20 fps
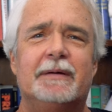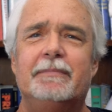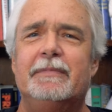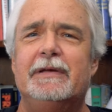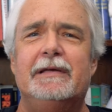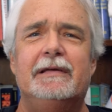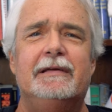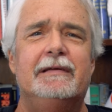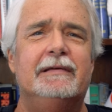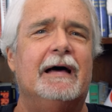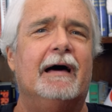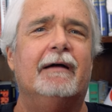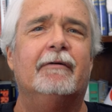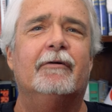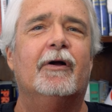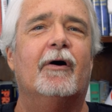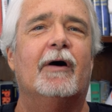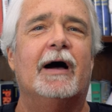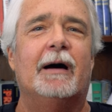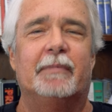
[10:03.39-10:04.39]
maybe I
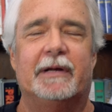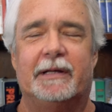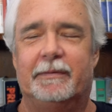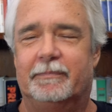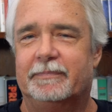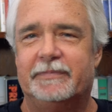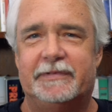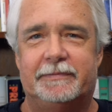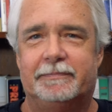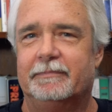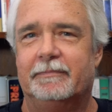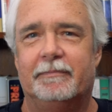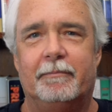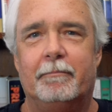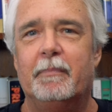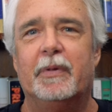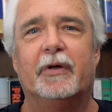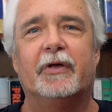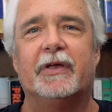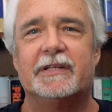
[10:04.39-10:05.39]
don't know how many
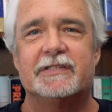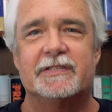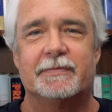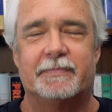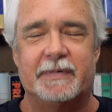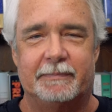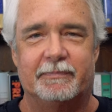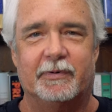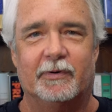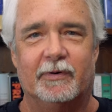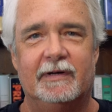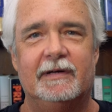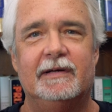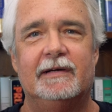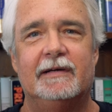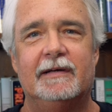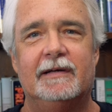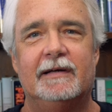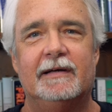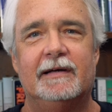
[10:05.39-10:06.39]
millions of people
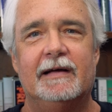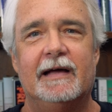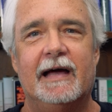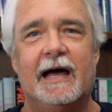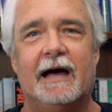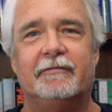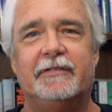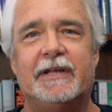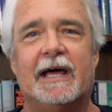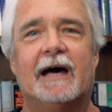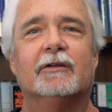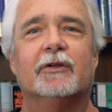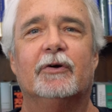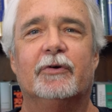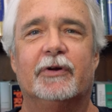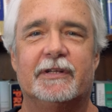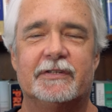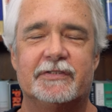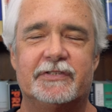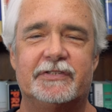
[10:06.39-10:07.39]
have
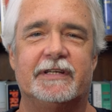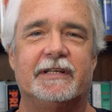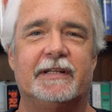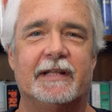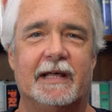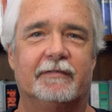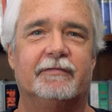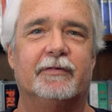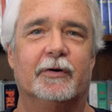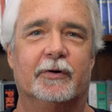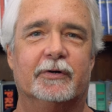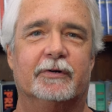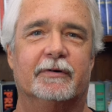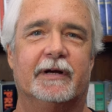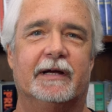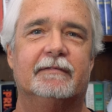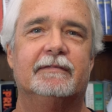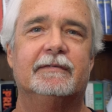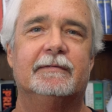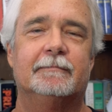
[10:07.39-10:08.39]
downloaded and seen that
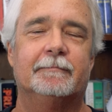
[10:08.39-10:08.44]
photograph.